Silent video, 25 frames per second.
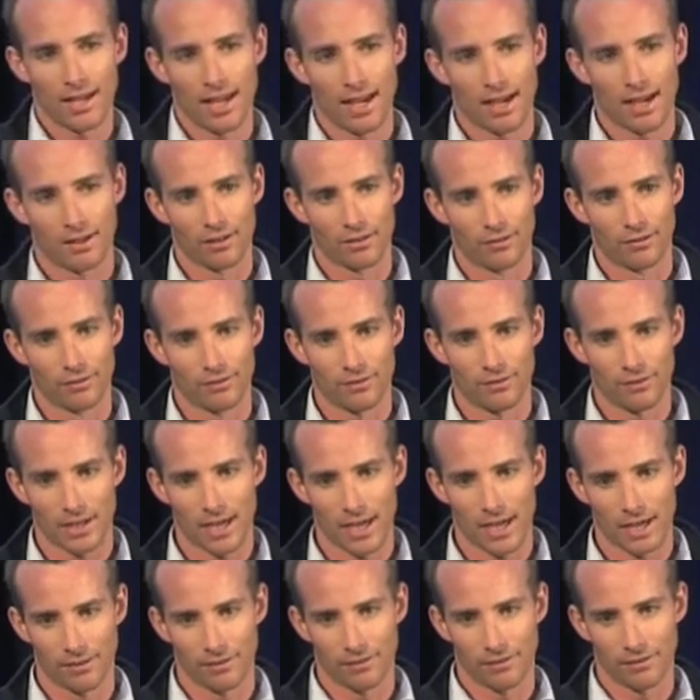out
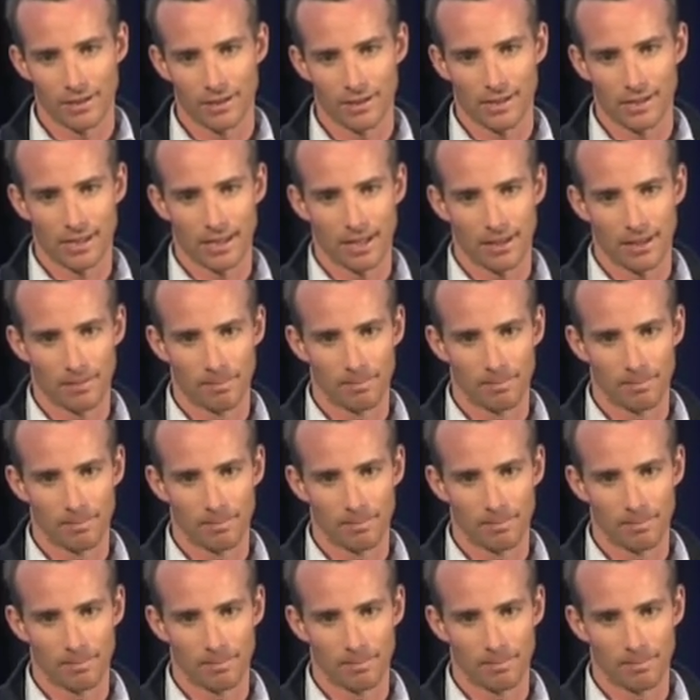of this,